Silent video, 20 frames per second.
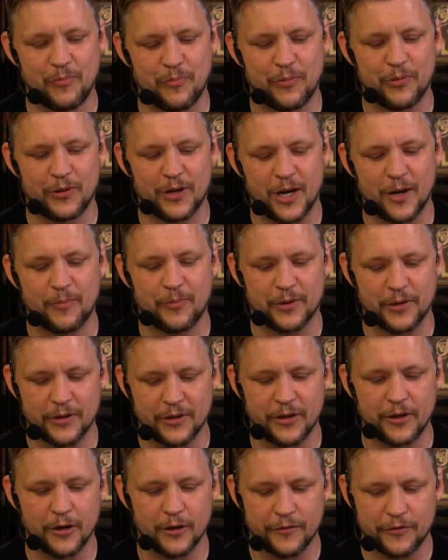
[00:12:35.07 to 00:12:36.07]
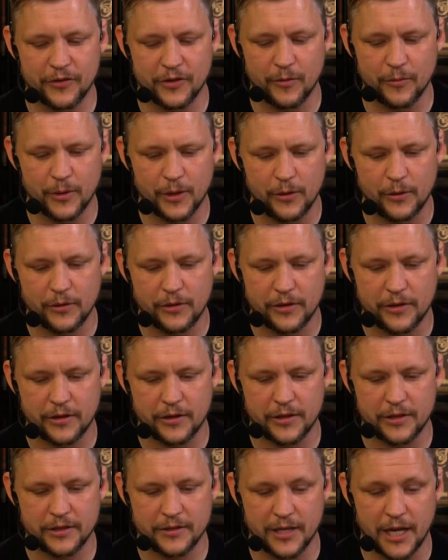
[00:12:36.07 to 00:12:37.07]
Proper nerf. So
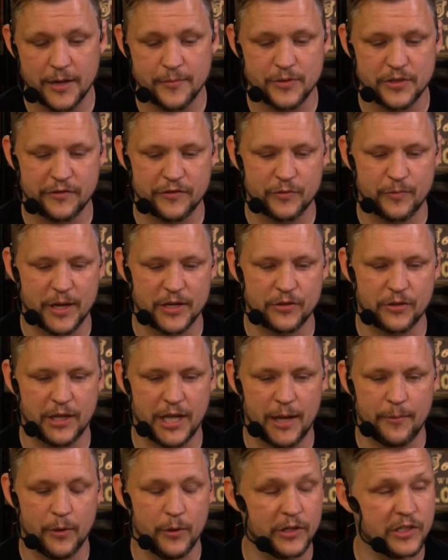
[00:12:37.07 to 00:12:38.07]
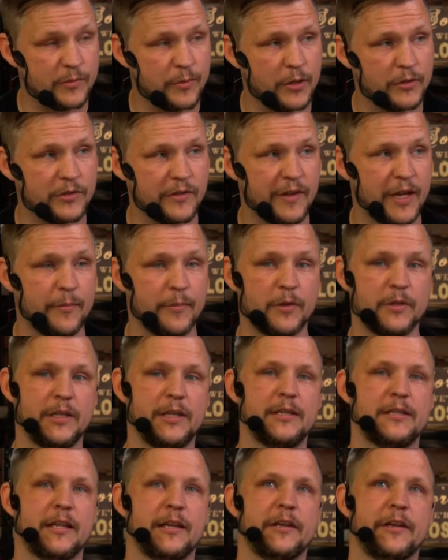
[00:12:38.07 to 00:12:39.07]
both types of special ammo, explosive ammo and
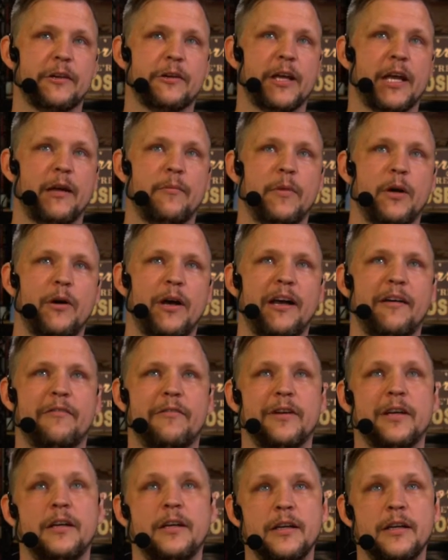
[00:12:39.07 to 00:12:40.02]
incendiary ammo, have